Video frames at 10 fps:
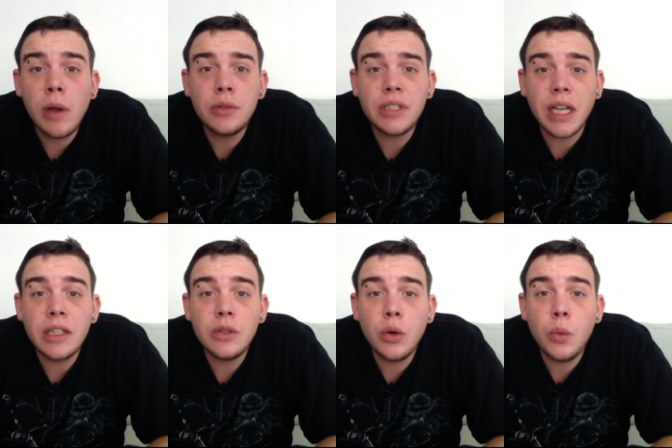we're almost
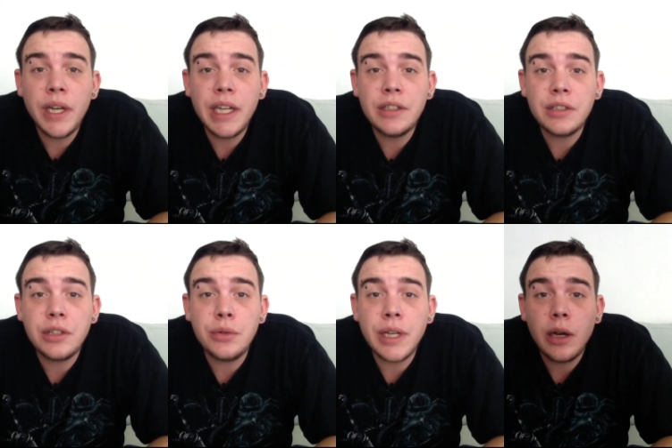done. All we need
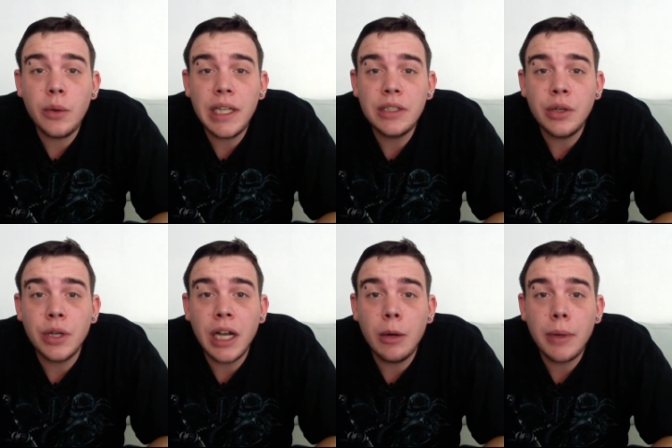to do now is
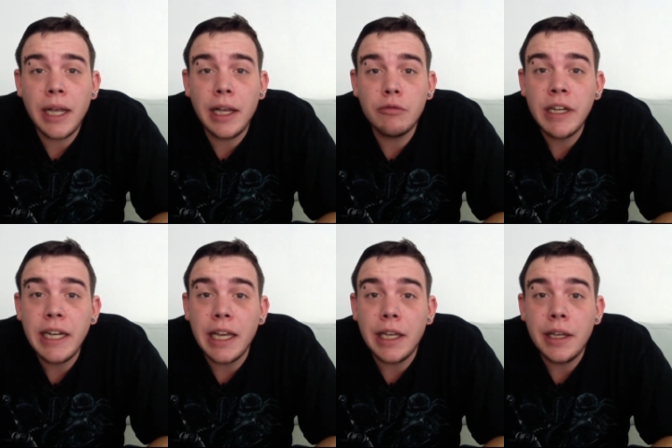hook up our
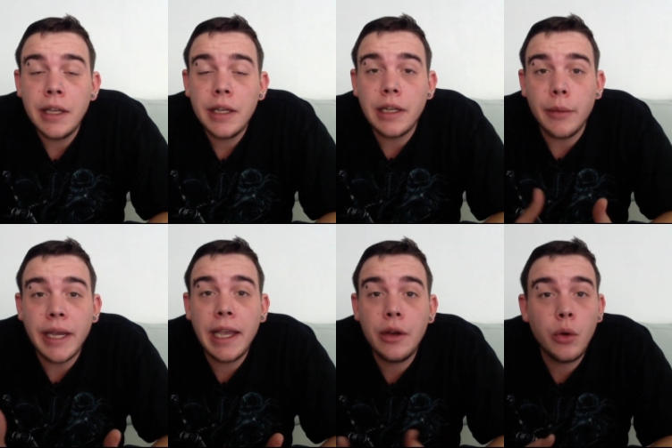relay.
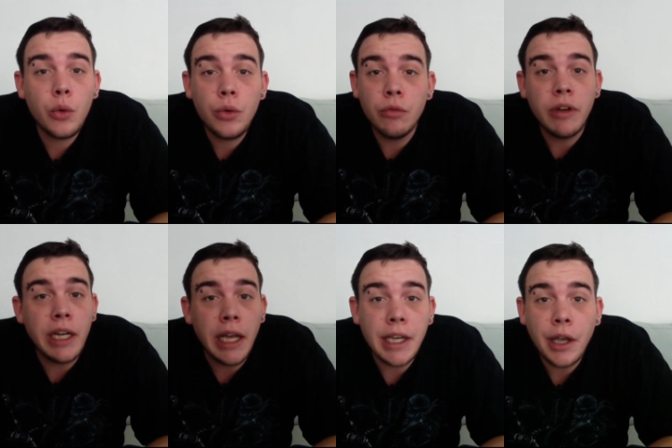Now again, all the
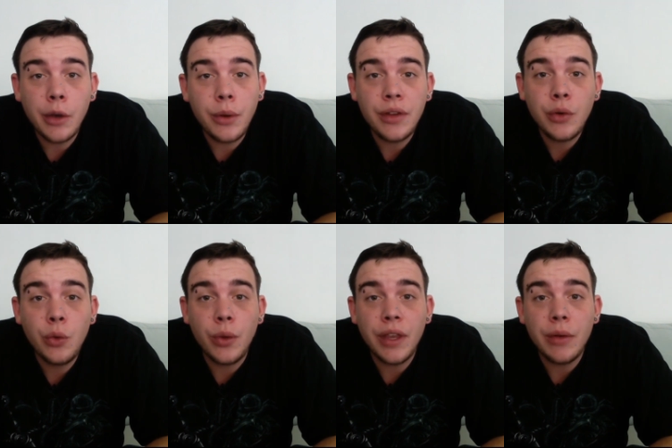relay code
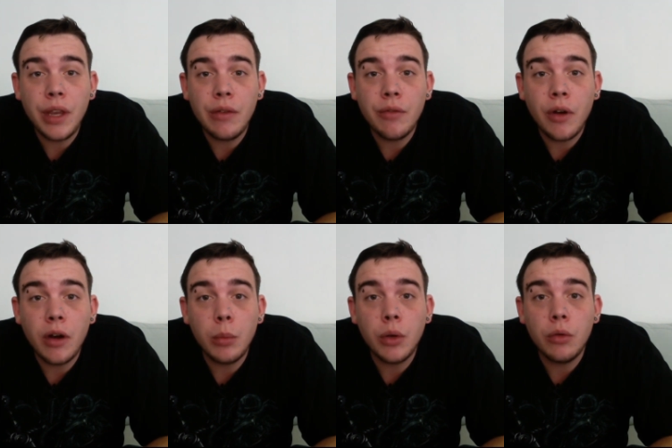is all within the
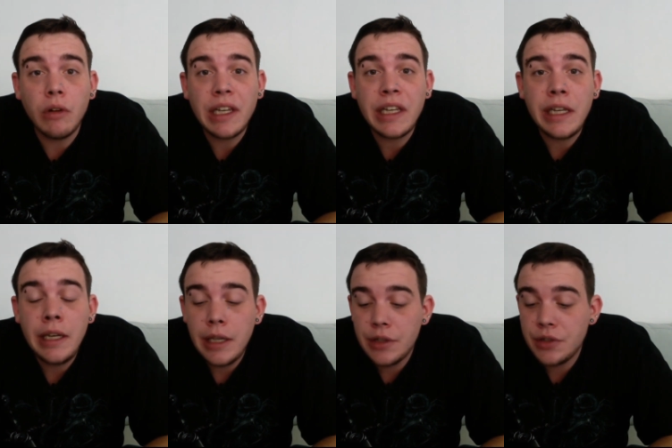environment
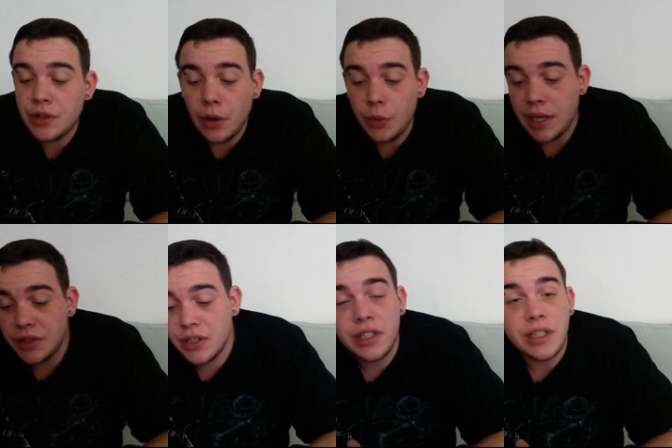already, so
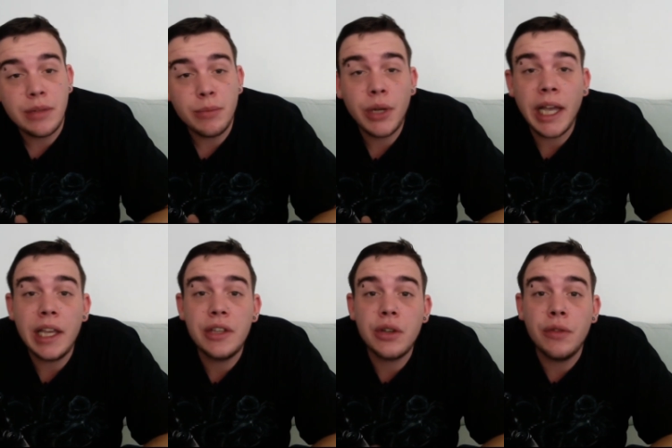it's just a simple
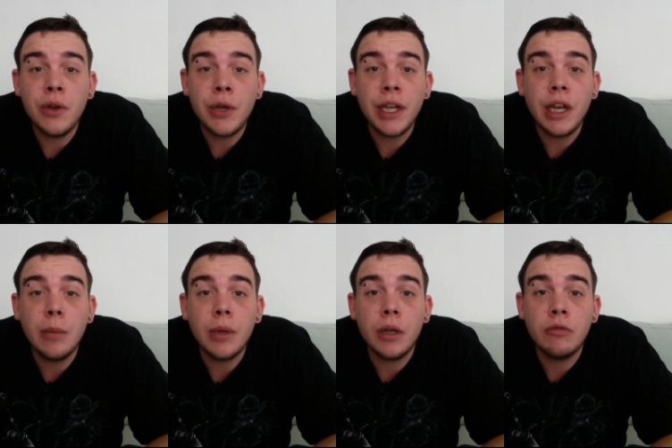case of
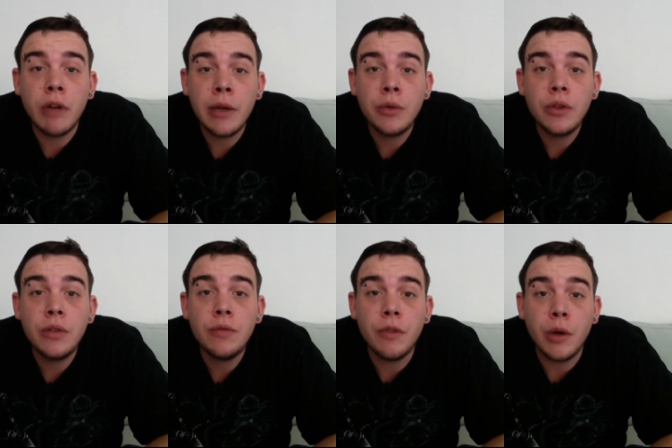hooking up a
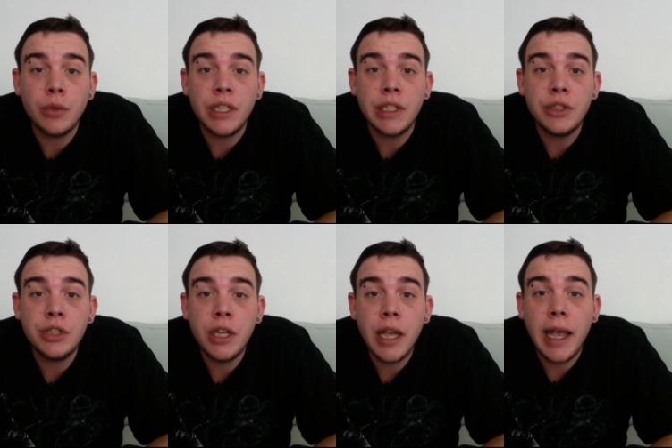ground, a
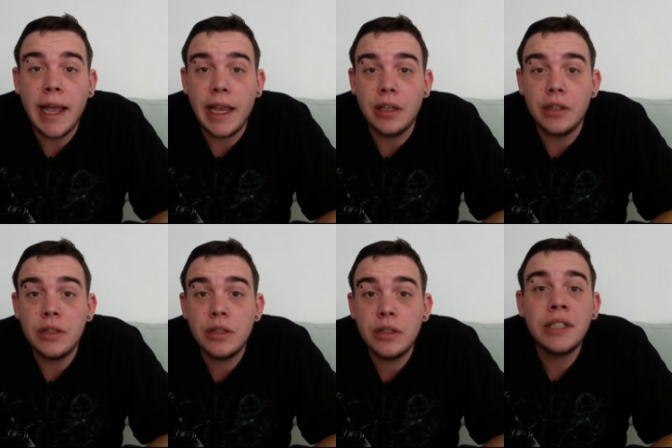voltage,
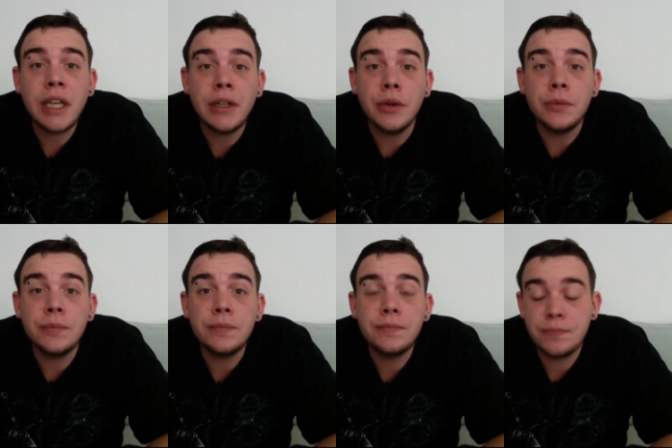and a signal.